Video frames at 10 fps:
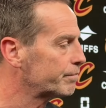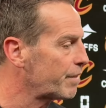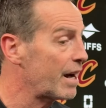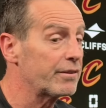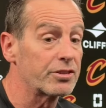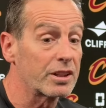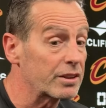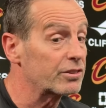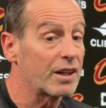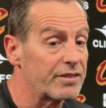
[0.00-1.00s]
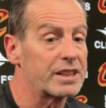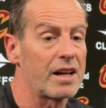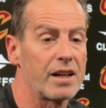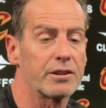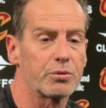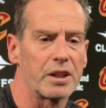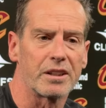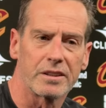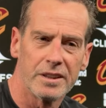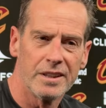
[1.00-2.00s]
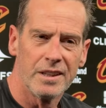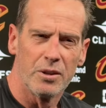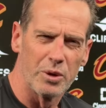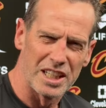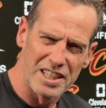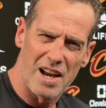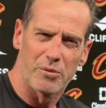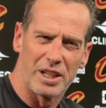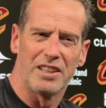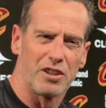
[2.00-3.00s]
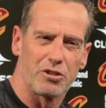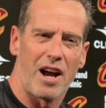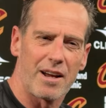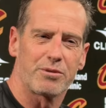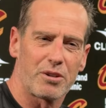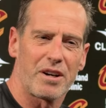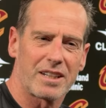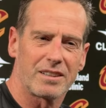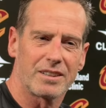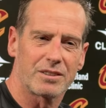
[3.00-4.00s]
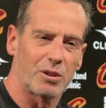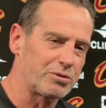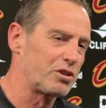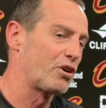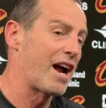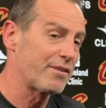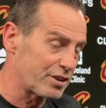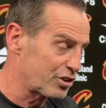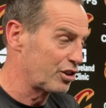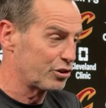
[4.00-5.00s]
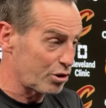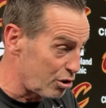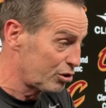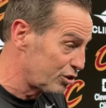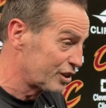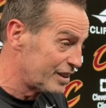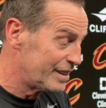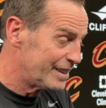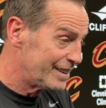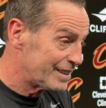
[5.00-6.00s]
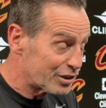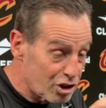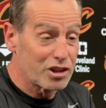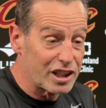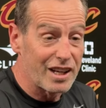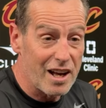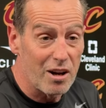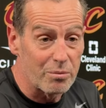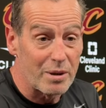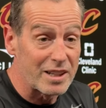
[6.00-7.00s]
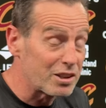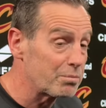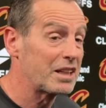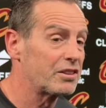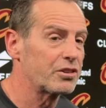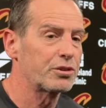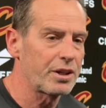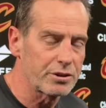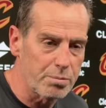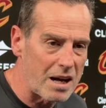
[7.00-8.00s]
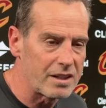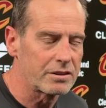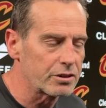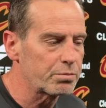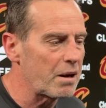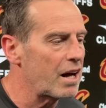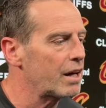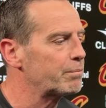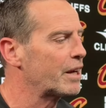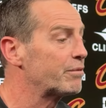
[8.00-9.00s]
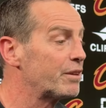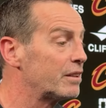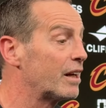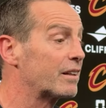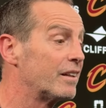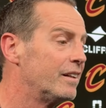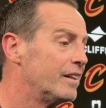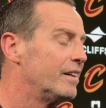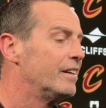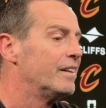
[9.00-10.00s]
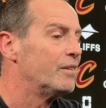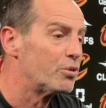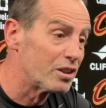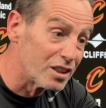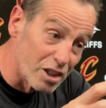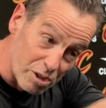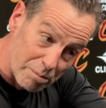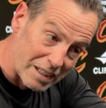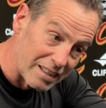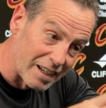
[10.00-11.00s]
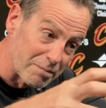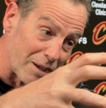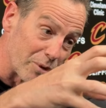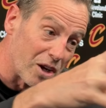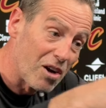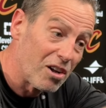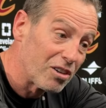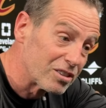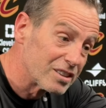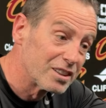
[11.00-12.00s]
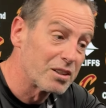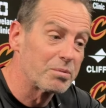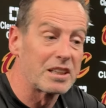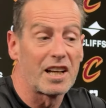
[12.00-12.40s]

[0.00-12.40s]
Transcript: 5, 6, 7 times where we did not read the drive correctly. So if the drive is controlled, there's no need to help, right? You can be in your shrink spot, in your spot, but I felt like. We're a little bit like, man, we all kind of